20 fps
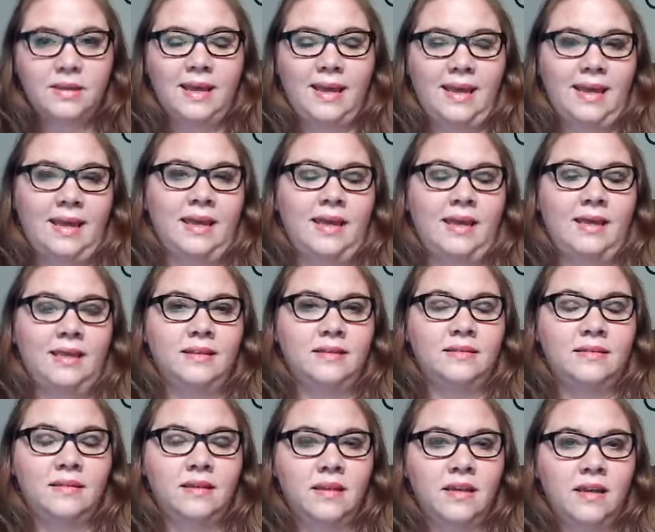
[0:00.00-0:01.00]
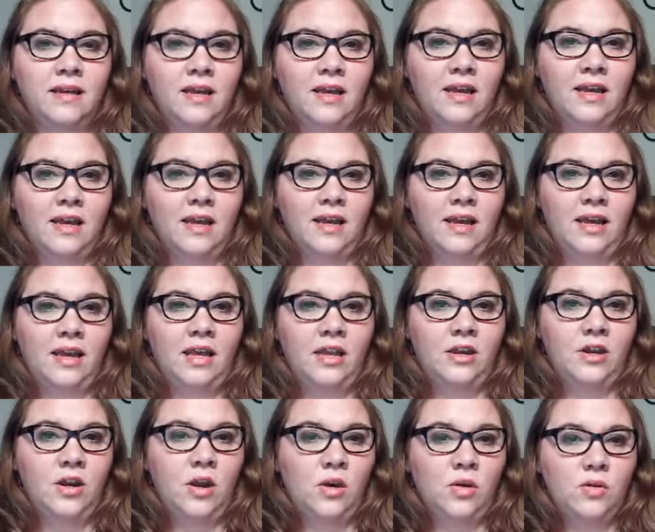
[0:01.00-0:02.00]
and it
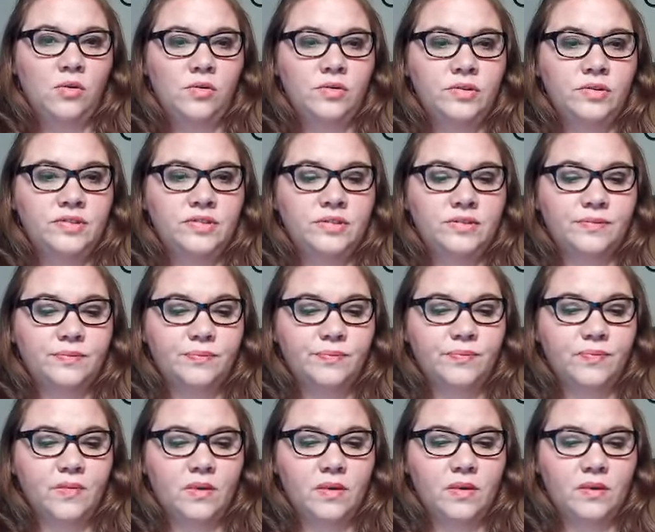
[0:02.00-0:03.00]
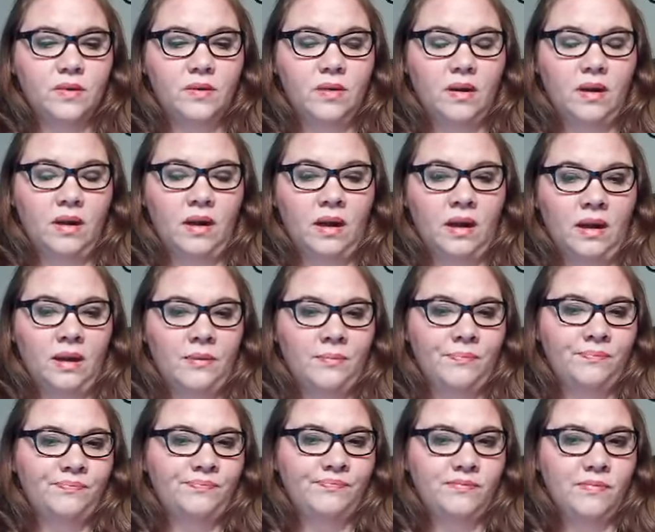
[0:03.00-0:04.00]
knows
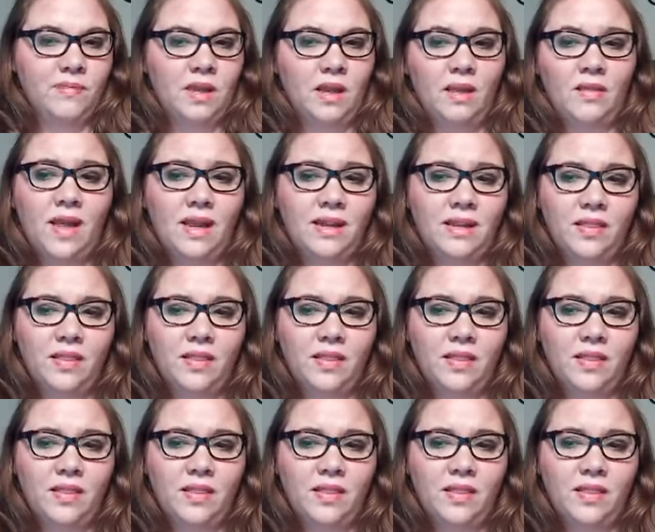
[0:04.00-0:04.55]
um, a lot of the